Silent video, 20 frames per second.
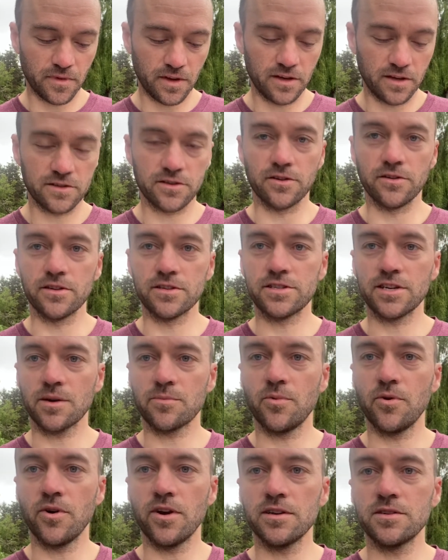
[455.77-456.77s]
So the
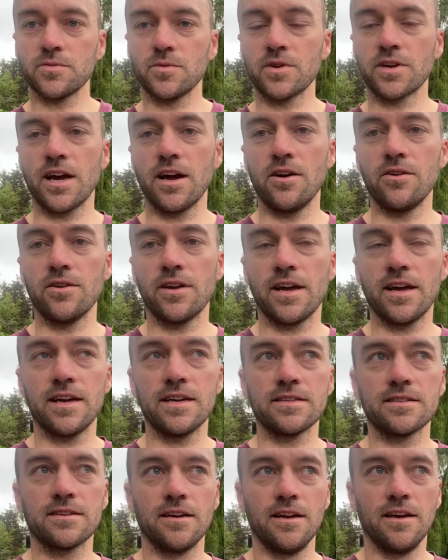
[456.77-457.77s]
checkpoints will count
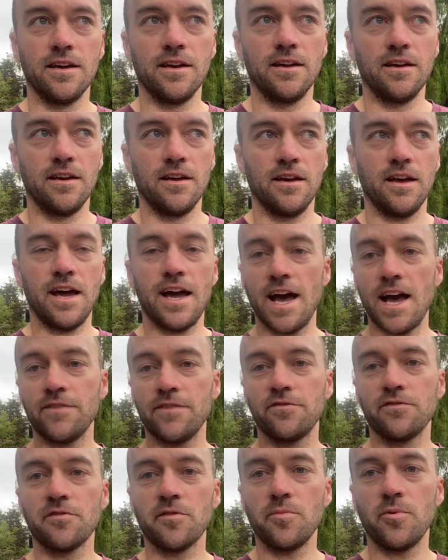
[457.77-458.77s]
as a half
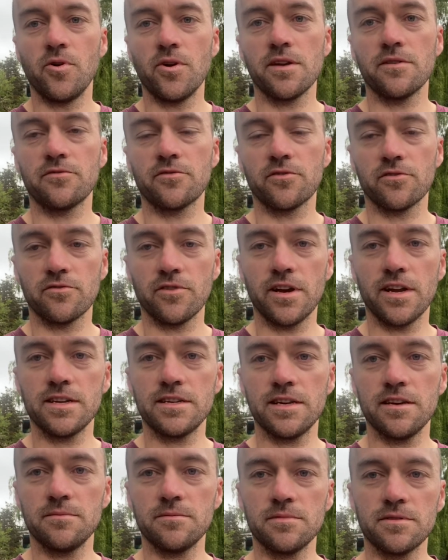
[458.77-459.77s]
of a point for running
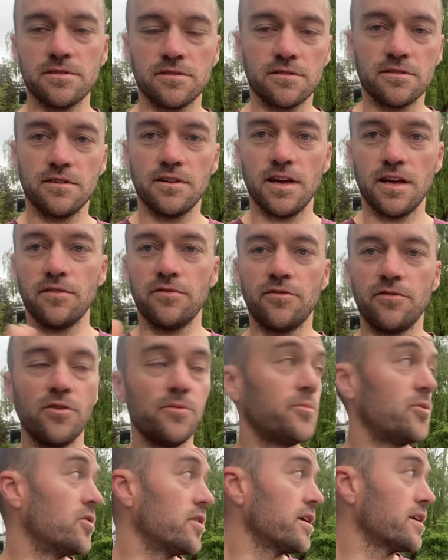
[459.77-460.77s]
teams and a full
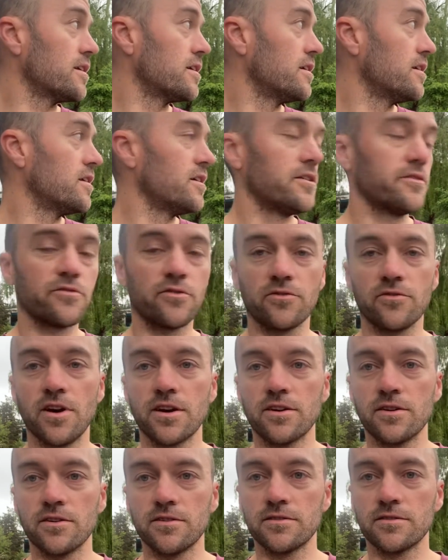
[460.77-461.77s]
point for
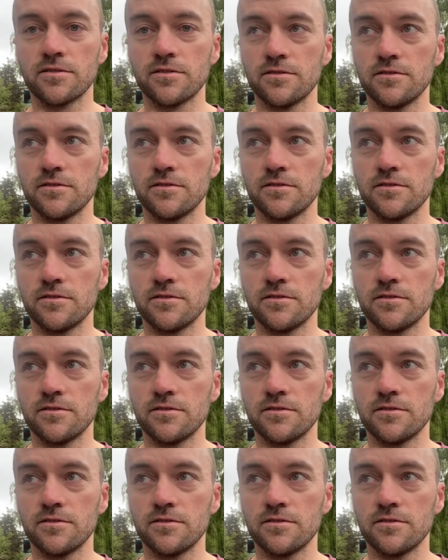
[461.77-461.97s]
ruckers.